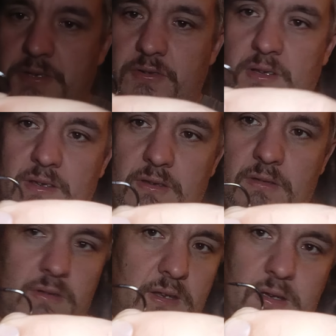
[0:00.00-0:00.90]

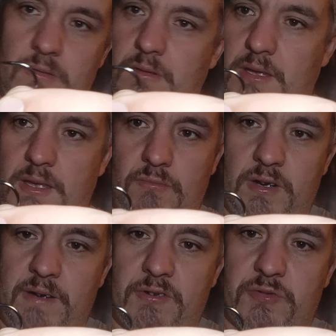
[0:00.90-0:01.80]
can get
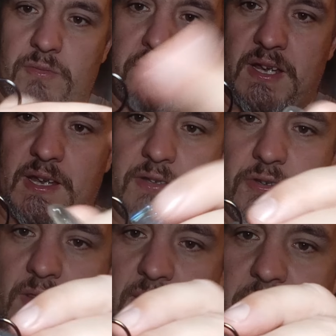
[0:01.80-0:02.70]
whatever swim bait head you
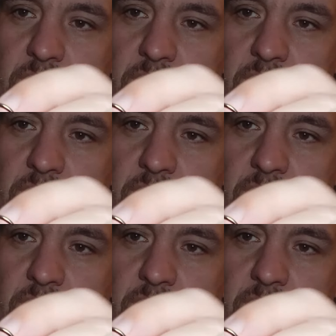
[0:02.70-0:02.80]
like